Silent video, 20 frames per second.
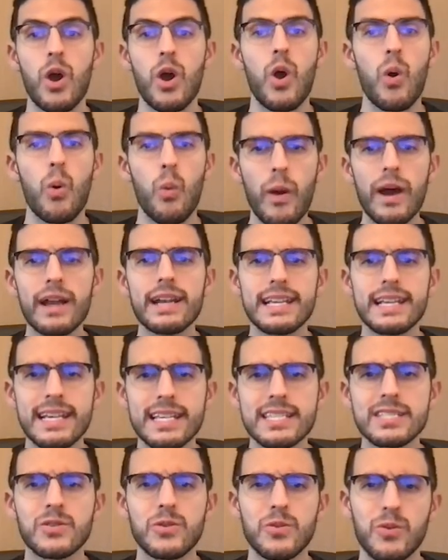what is
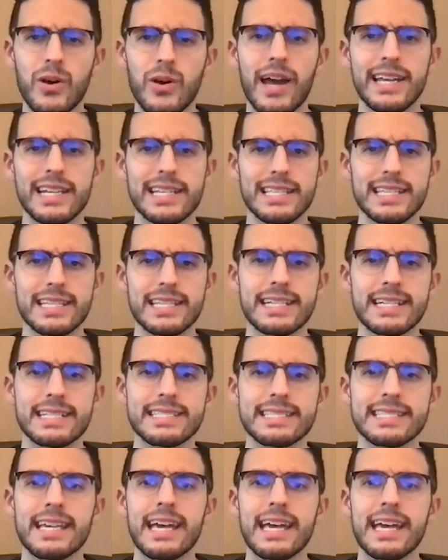Google Analytics?